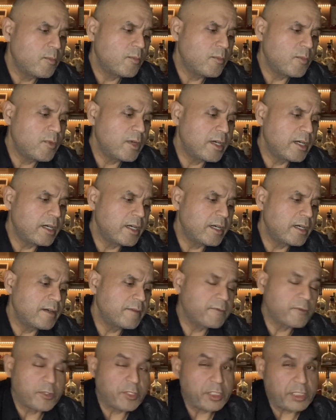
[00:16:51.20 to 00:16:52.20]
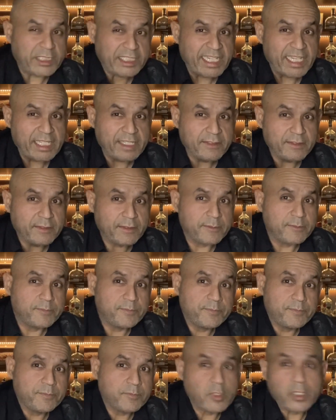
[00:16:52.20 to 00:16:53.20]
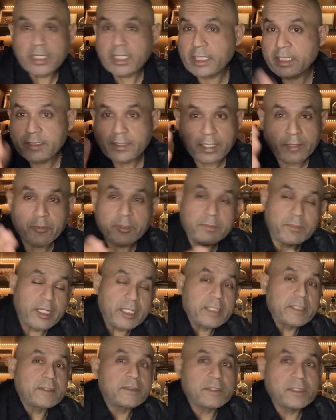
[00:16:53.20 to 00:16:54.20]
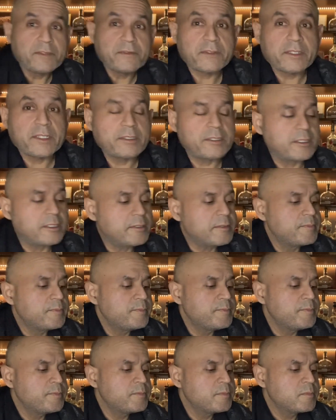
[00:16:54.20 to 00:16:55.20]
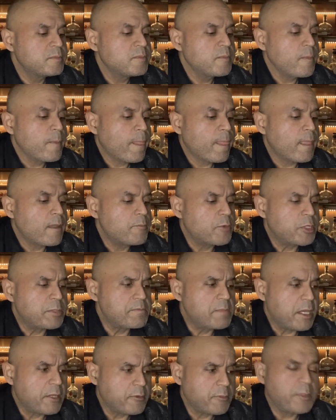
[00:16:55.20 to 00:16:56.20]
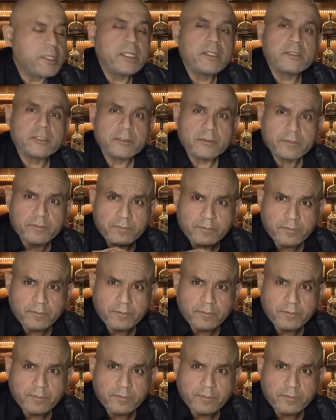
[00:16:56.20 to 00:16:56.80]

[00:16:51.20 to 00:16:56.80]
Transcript: for their taste. But again, everybody is different. But in my opinion,